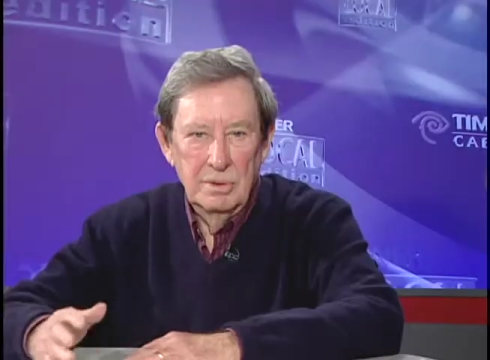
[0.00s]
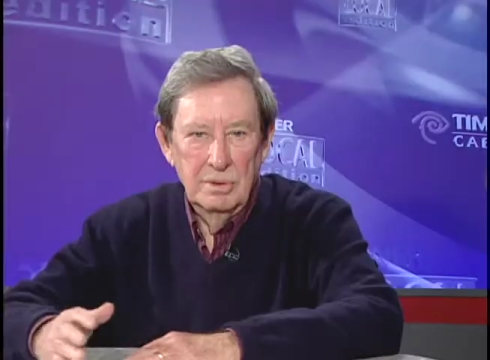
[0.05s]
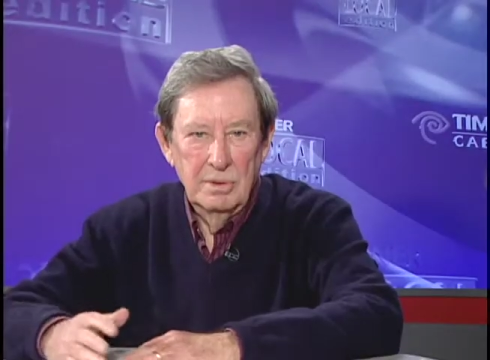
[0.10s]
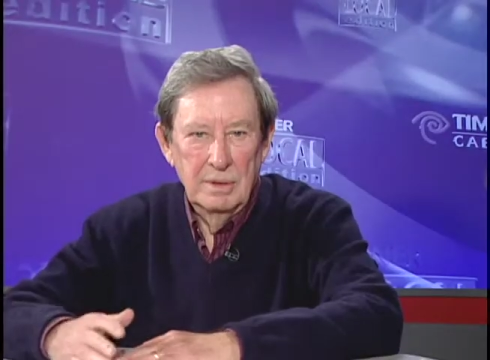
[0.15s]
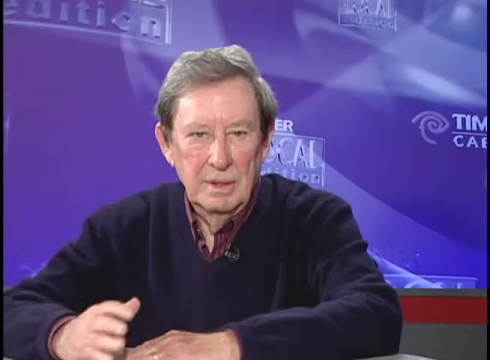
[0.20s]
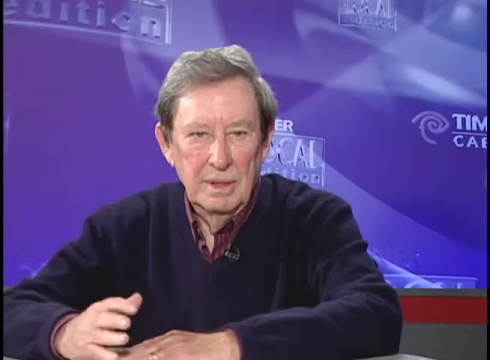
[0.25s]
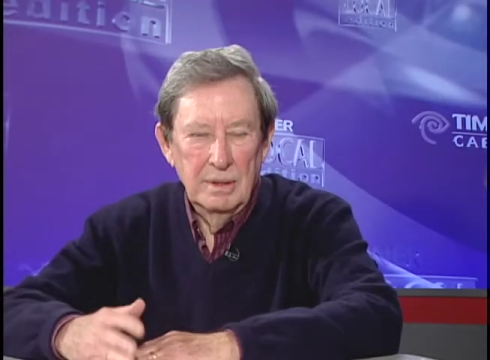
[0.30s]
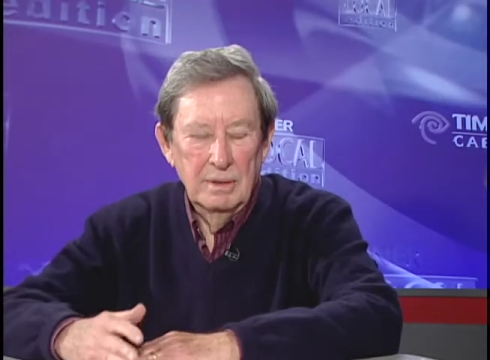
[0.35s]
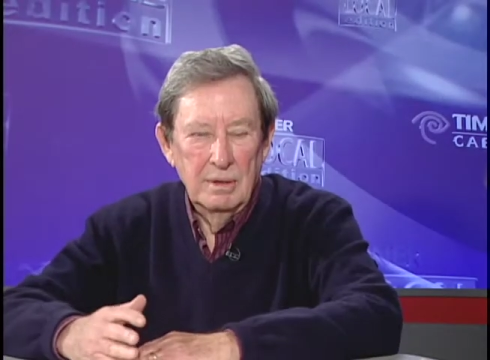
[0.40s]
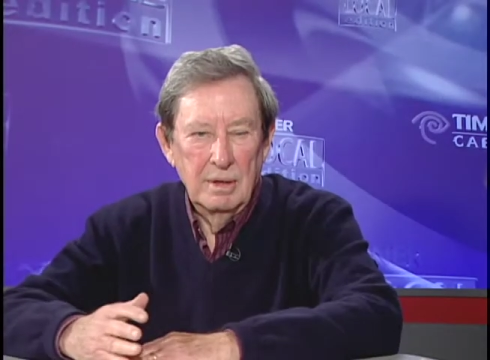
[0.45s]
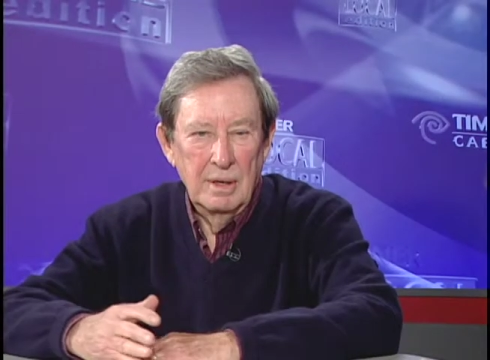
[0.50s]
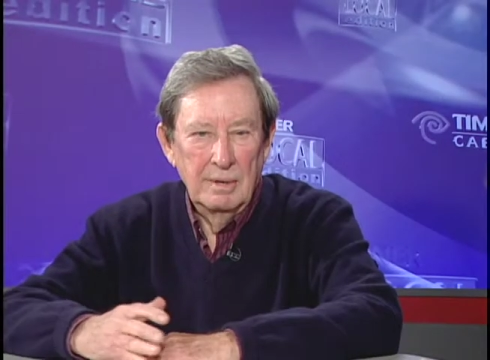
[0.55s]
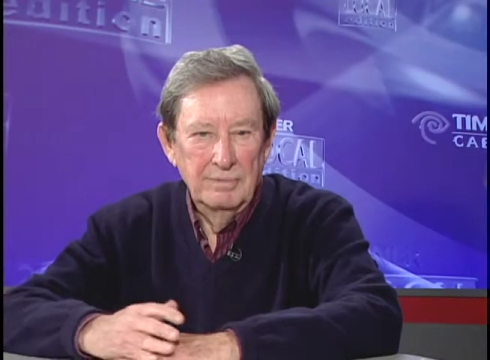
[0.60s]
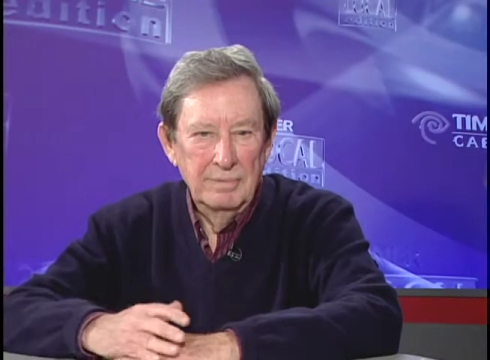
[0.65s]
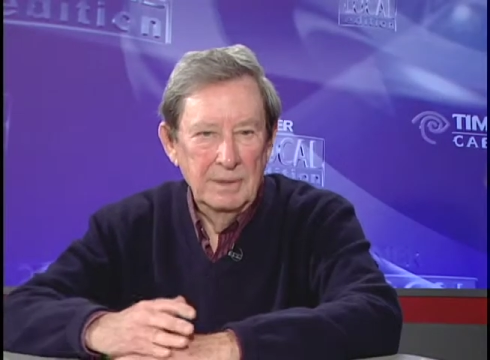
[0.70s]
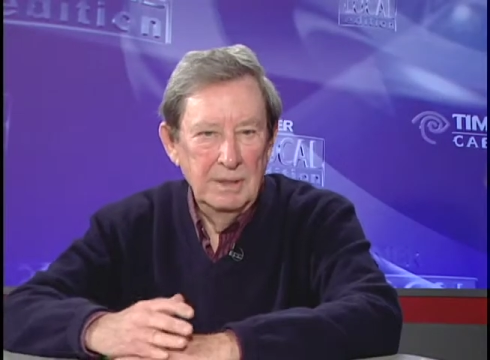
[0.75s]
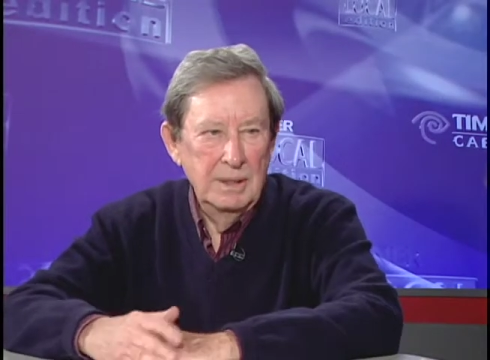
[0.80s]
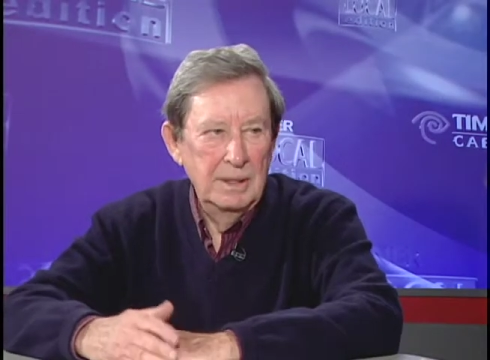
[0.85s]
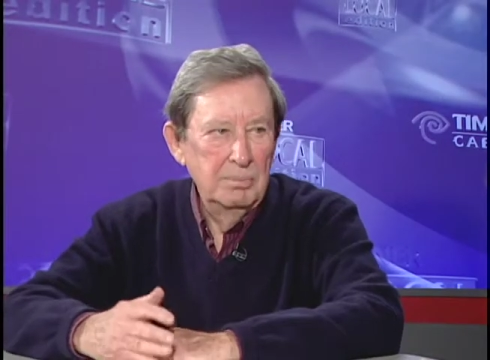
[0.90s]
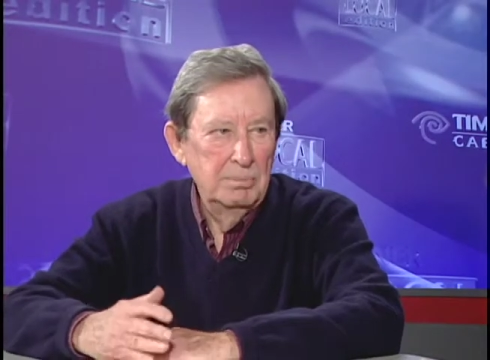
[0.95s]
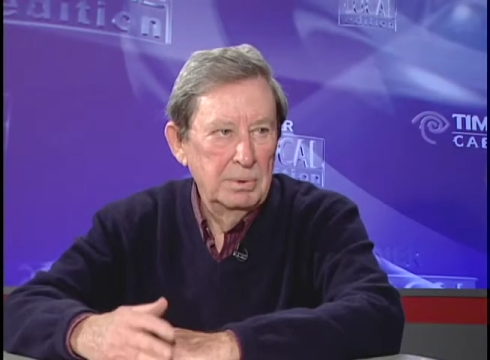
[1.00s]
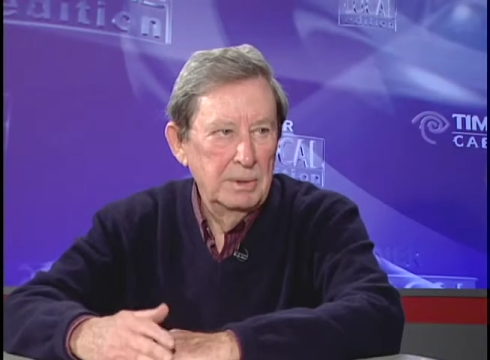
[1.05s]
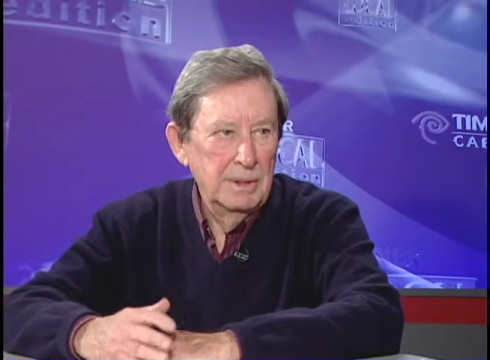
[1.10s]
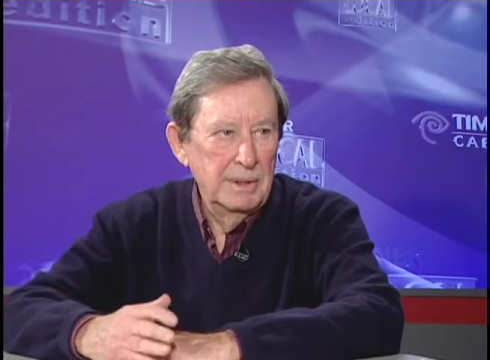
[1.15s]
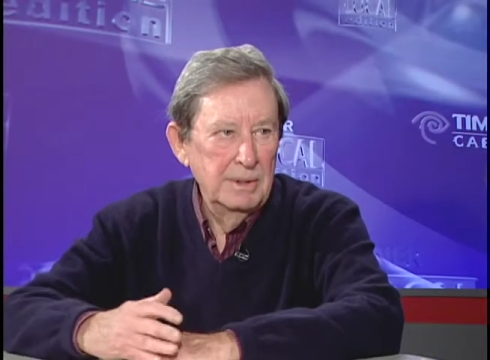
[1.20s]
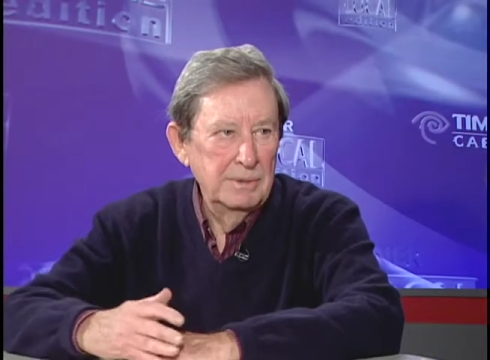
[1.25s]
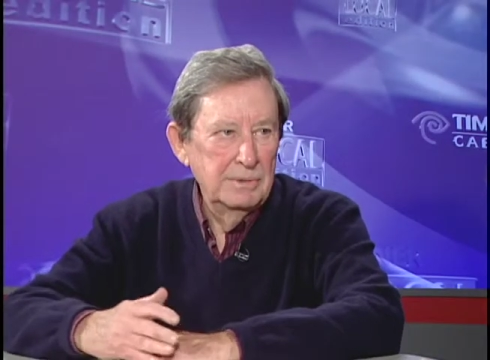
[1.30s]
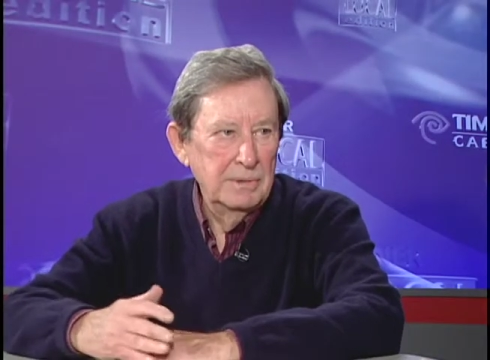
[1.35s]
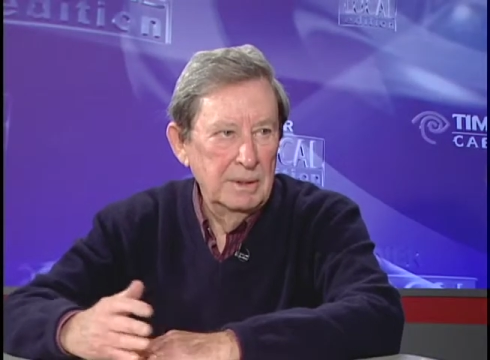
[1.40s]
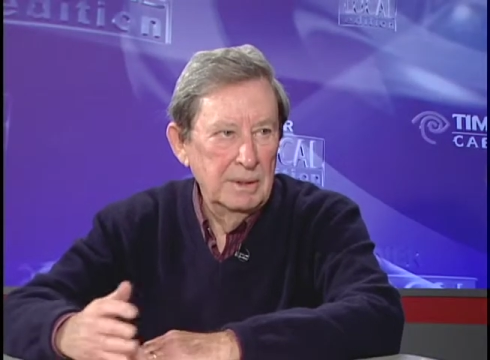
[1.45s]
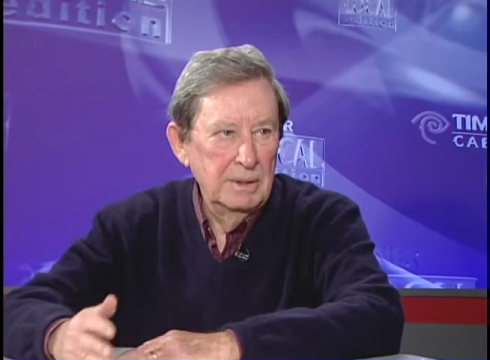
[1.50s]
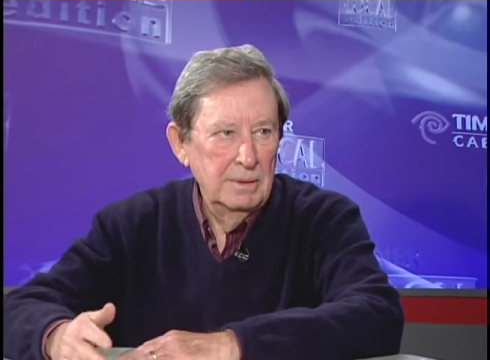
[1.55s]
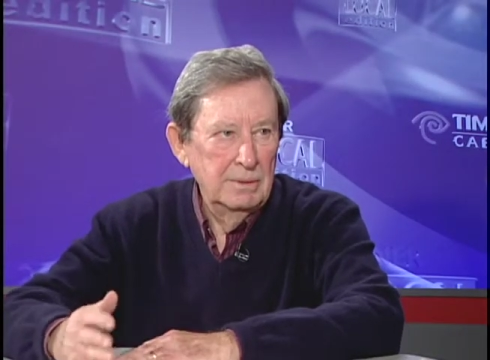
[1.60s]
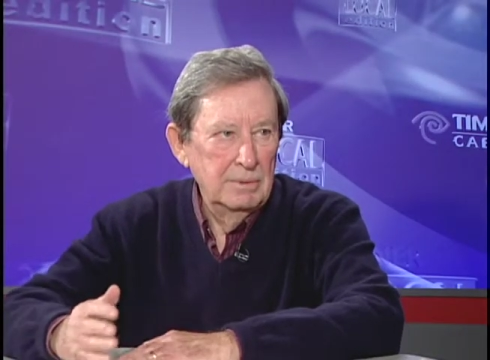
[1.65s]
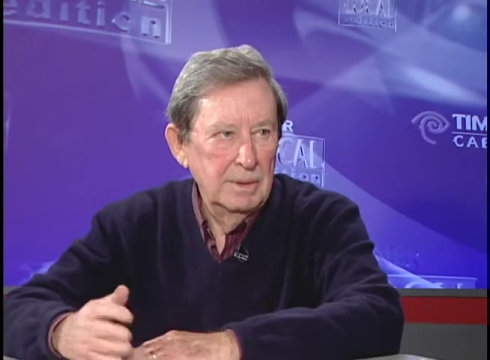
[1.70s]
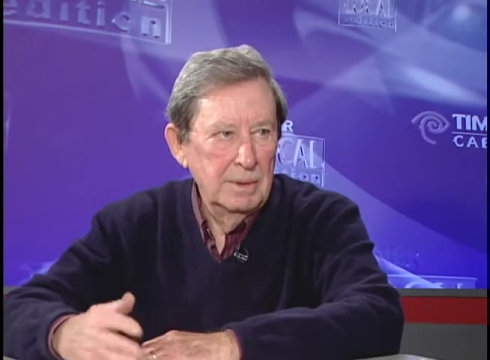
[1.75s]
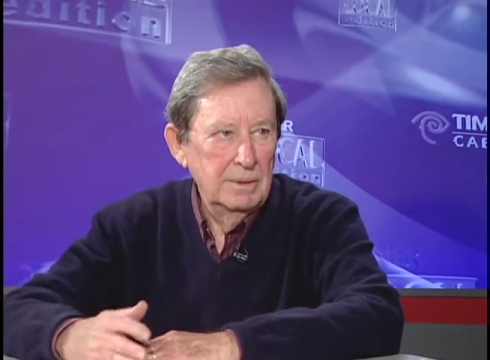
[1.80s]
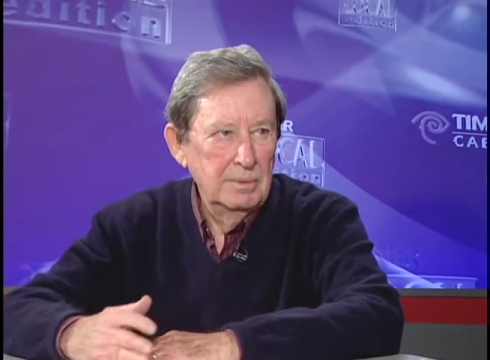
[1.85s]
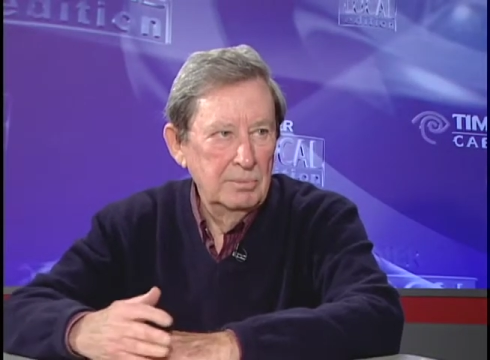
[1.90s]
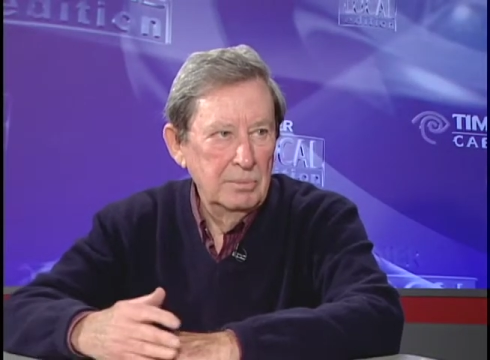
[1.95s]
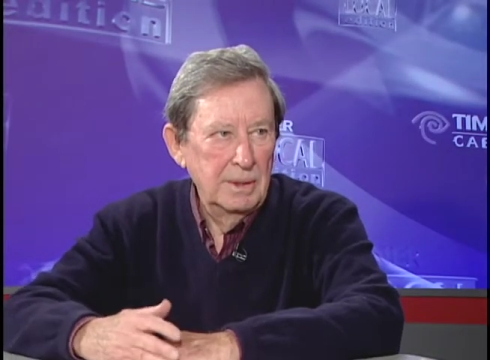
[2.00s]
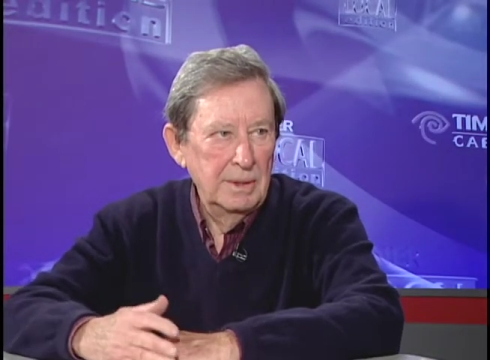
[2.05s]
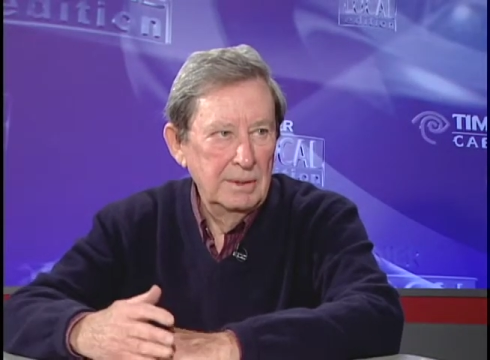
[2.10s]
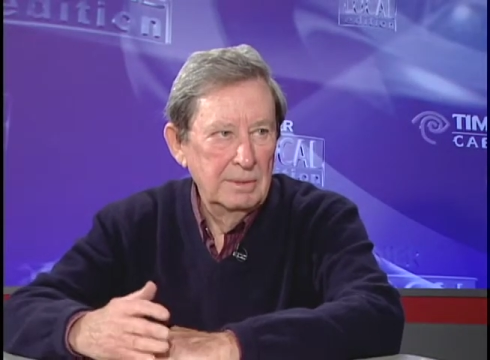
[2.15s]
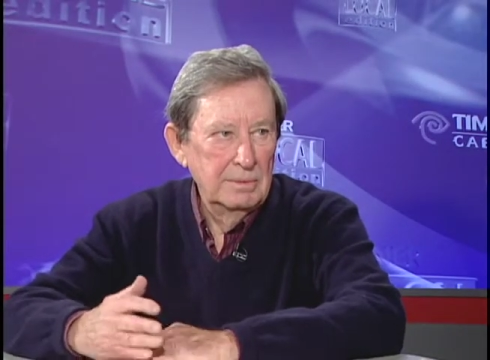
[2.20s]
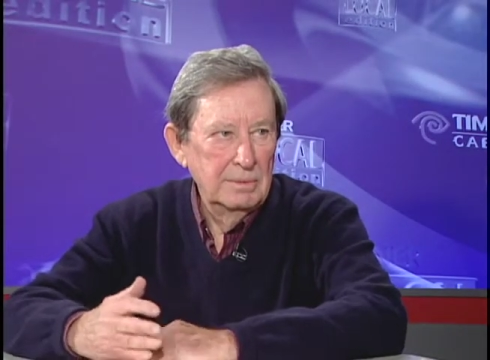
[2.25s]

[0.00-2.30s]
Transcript: can get off in any place and then wait.